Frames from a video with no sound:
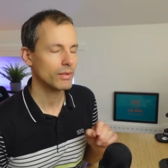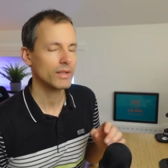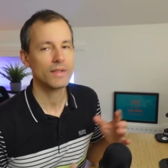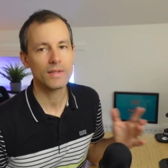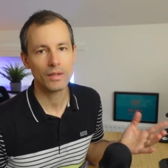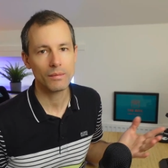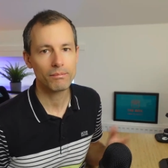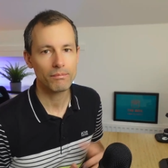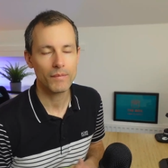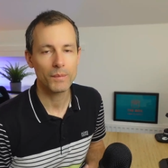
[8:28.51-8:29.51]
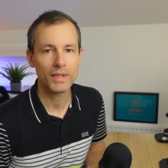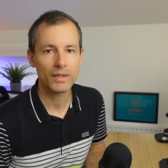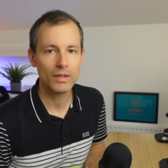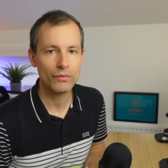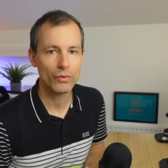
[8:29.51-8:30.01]
but it's not a, a big
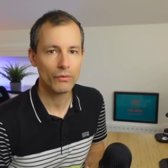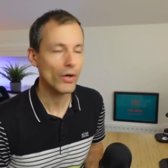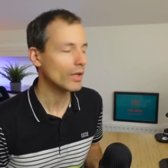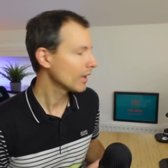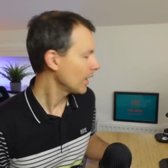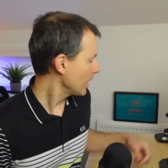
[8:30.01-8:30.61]
deal for work.